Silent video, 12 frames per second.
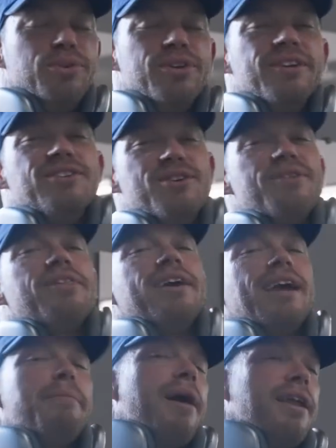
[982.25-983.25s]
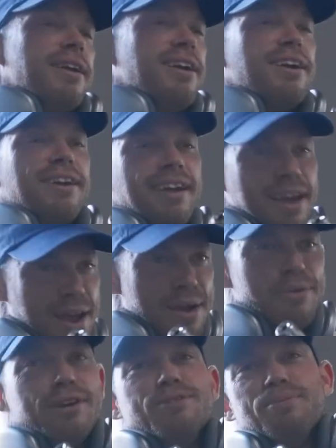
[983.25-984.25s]
dude, do your thing, I'm out of here.
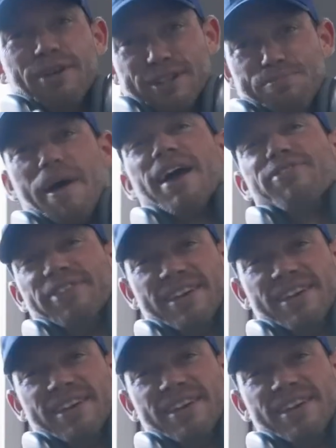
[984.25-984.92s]
Cool, dude. Respectfully